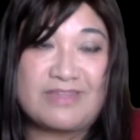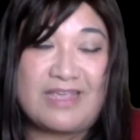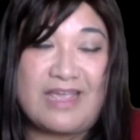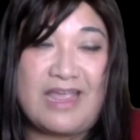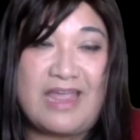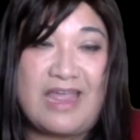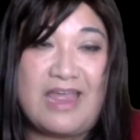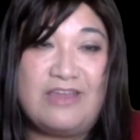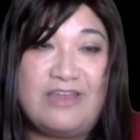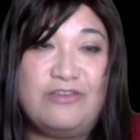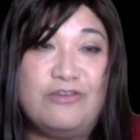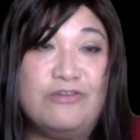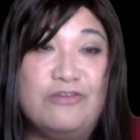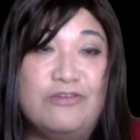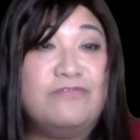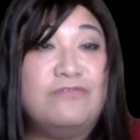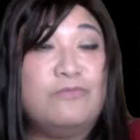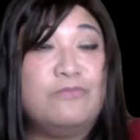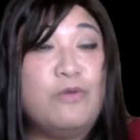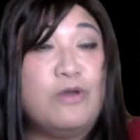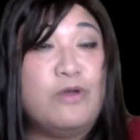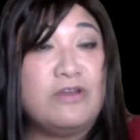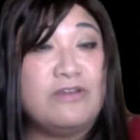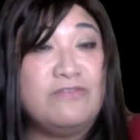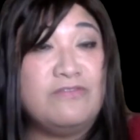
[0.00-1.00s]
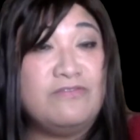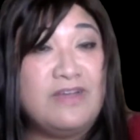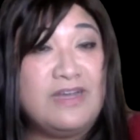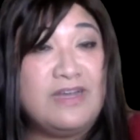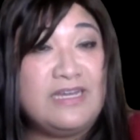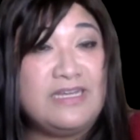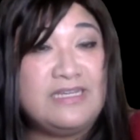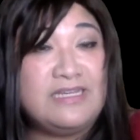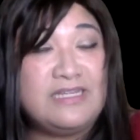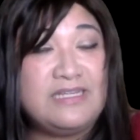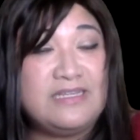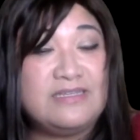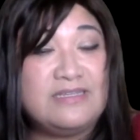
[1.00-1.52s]
and you'll want to
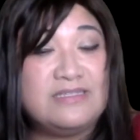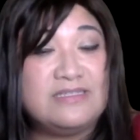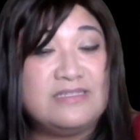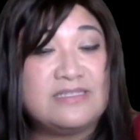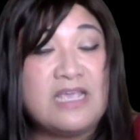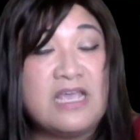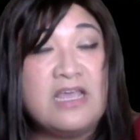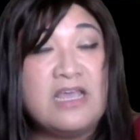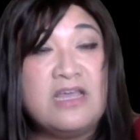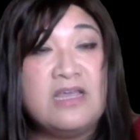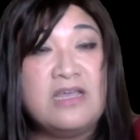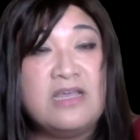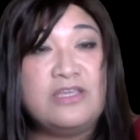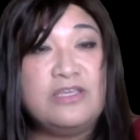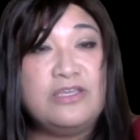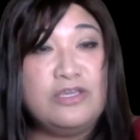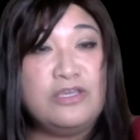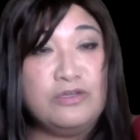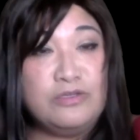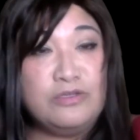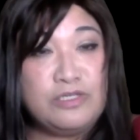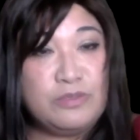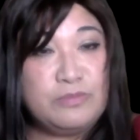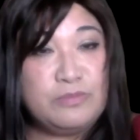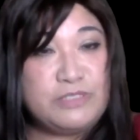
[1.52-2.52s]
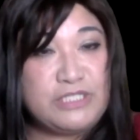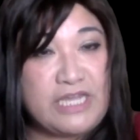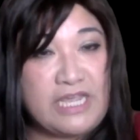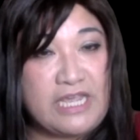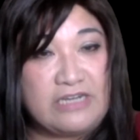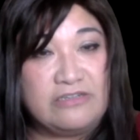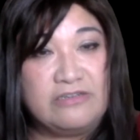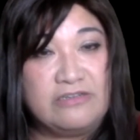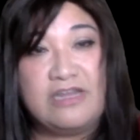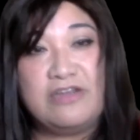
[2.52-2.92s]
find his YouTube channel